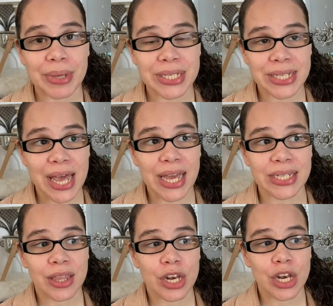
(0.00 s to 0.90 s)

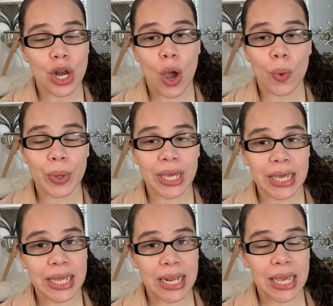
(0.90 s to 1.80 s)
Besides the no
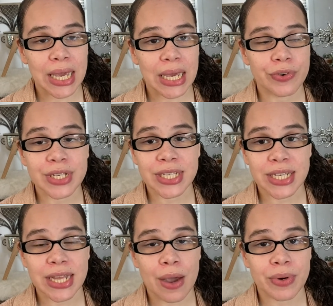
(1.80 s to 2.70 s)
eating for
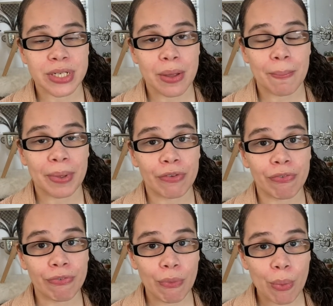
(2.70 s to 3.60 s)
six hours
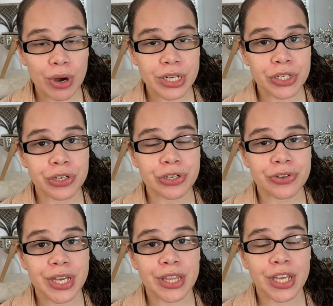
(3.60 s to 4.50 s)
before
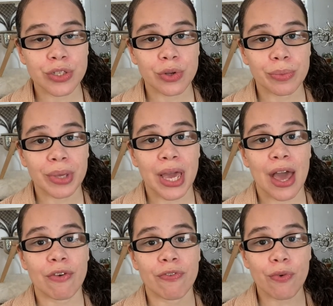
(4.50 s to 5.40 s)
surgery, they told me
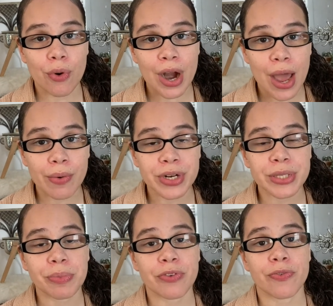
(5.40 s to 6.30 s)
at four
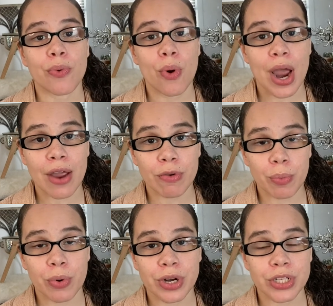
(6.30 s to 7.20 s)
hours before I
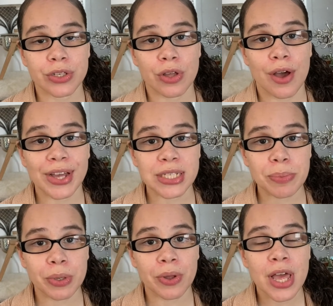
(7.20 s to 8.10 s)
reported to the
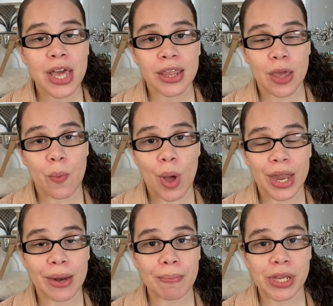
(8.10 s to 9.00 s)
hospital, they
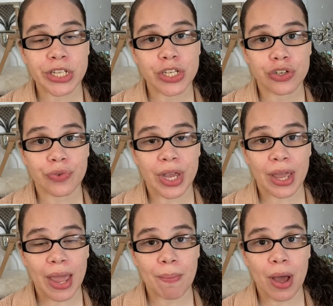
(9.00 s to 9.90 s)
wanted me to
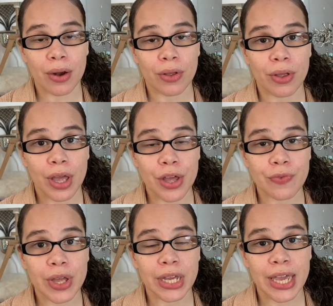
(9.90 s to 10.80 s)
drink a bottle
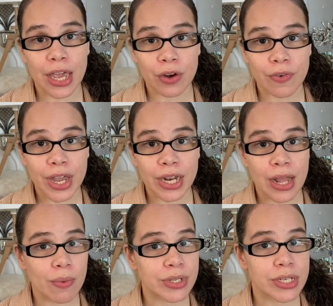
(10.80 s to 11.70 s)
of Gatorade
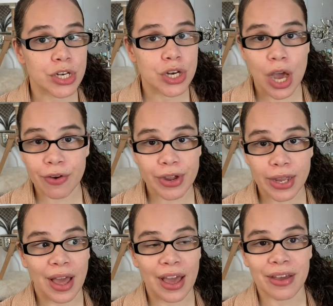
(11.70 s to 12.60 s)
that was not
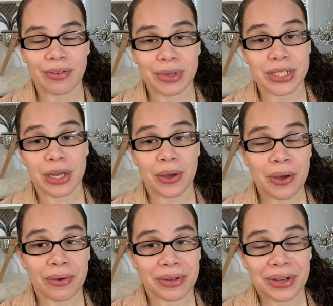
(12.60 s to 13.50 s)
red. I was like,
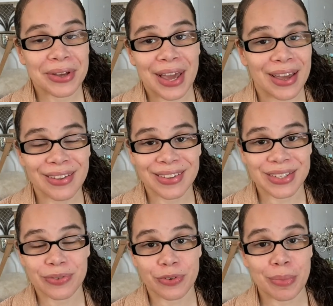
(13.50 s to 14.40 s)
oh, okay.
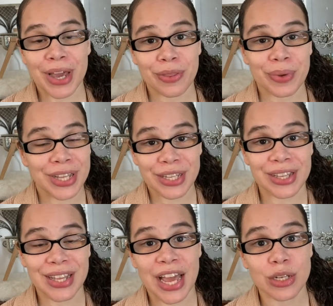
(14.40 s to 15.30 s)
Because for my other one, they,
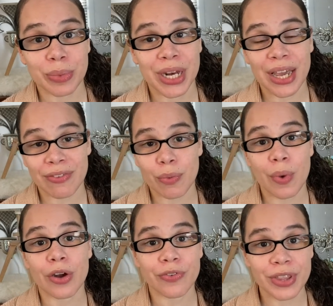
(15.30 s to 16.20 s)
they had told me not even
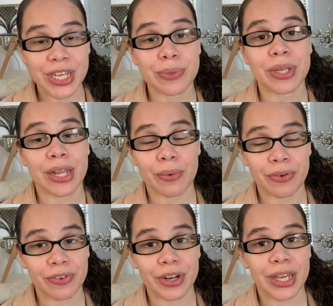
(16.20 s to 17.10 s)
water. For this one, they
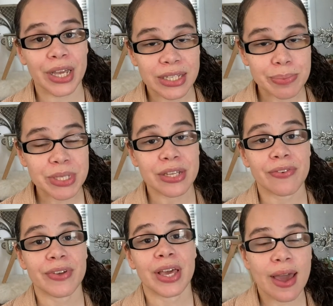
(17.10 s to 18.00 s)
were very
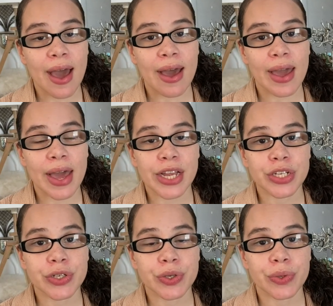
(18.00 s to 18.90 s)
specific. I
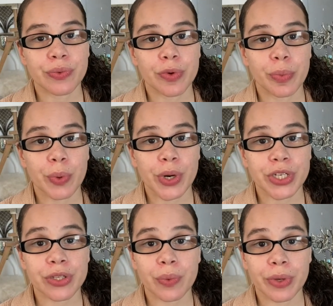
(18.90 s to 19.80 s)
had to
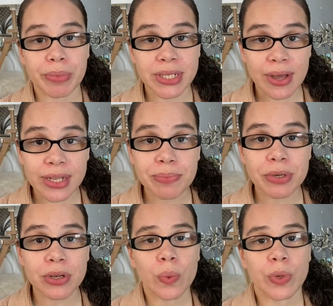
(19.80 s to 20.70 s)
report to the women's
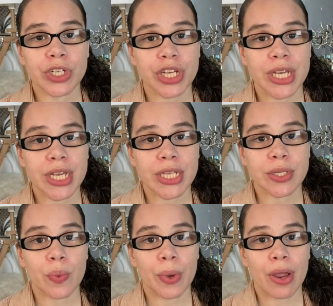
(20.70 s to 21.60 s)
hospital, which
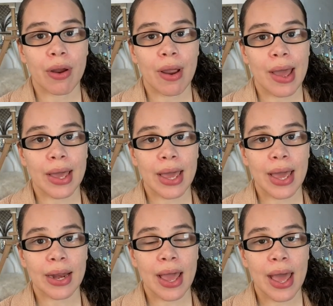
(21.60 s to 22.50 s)
is where I
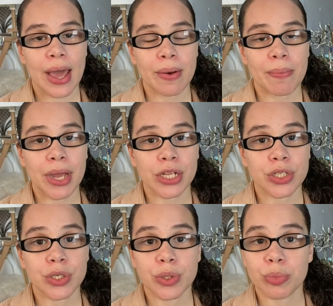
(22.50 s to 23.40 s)
had had my
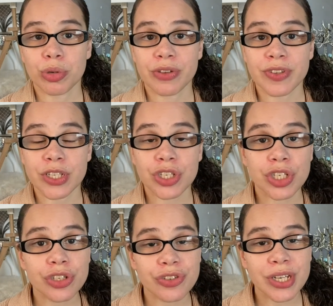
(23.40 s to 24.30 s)
two previous
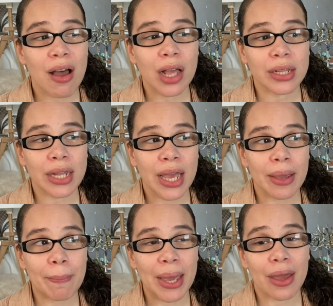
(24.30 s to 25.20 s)
children,
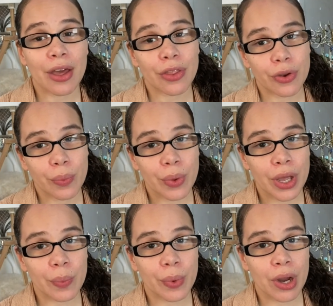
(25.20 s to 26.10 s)
unlike my other
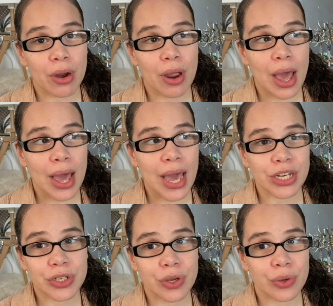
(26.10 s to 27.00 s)
one where I
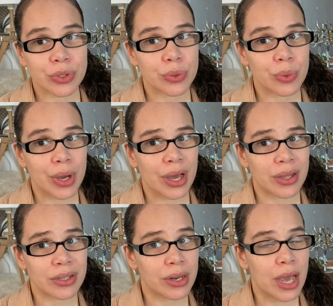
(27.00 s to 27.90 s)
had to go to
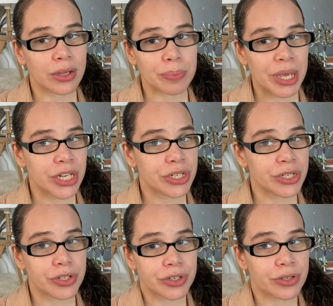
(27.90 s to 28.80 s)
a
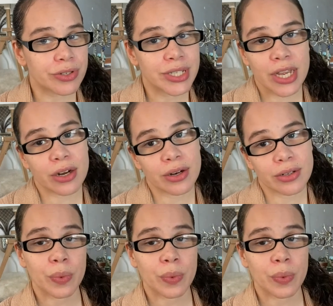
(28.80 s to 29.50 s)
outpatient surgical center.